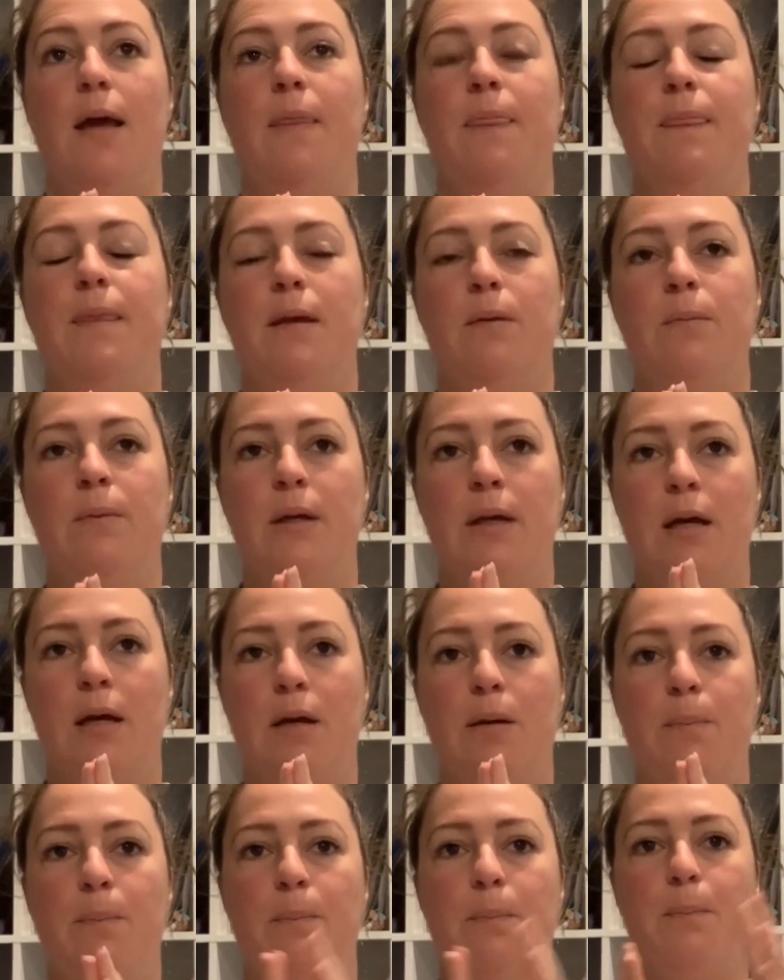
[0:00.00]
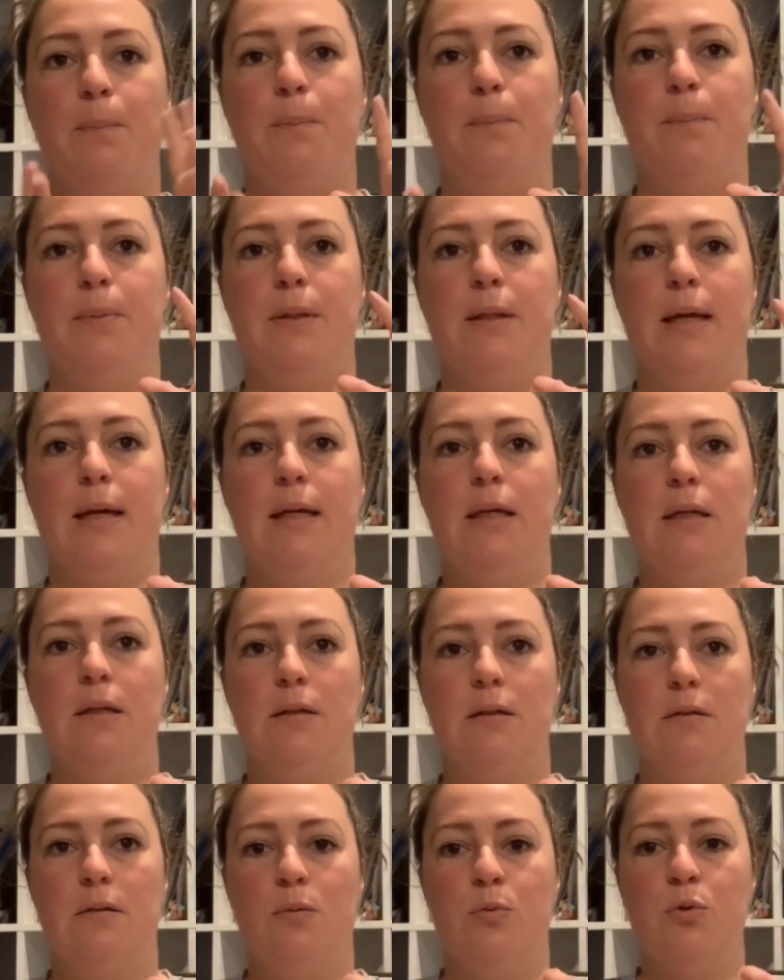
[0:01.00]
and then we had a
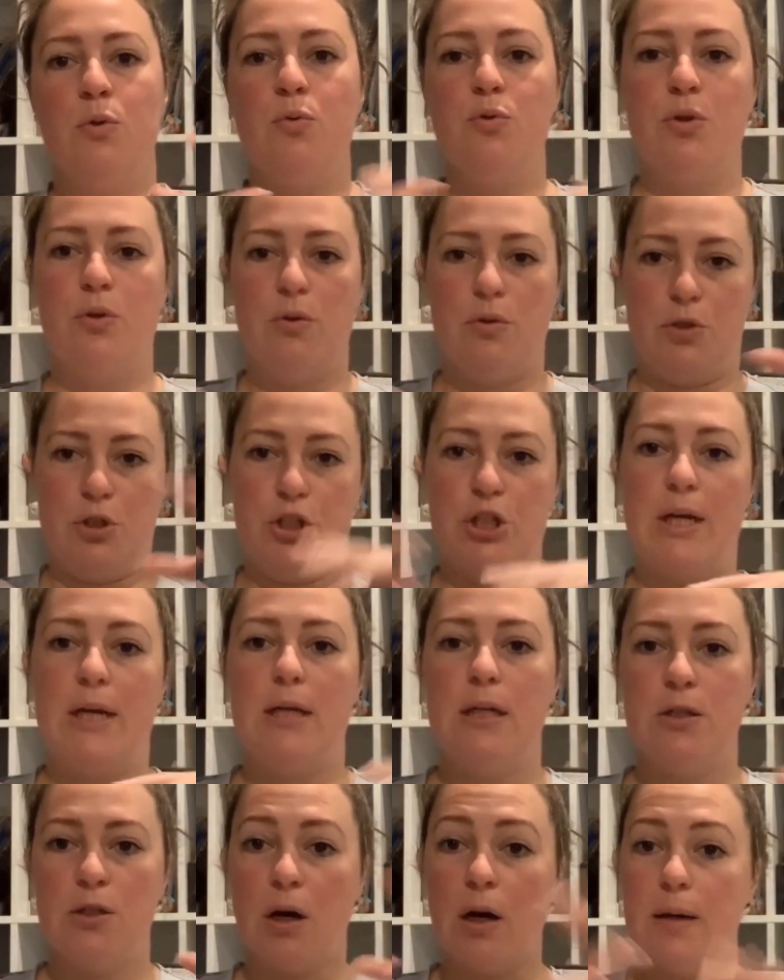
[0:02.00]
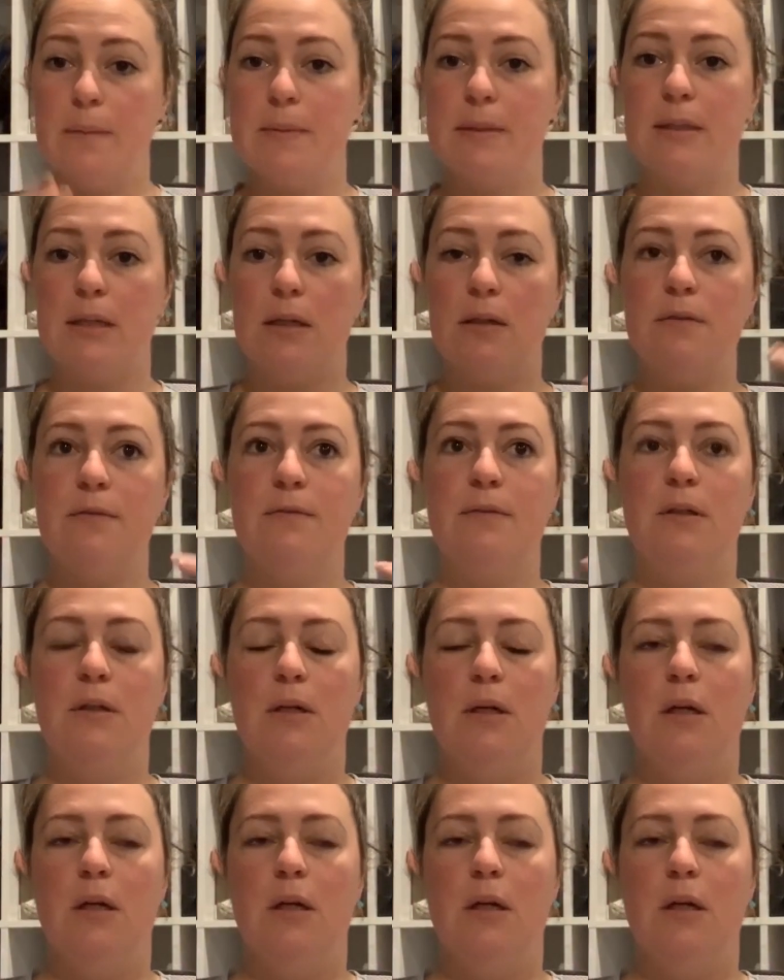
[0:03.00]
plate, it was all share type stuff.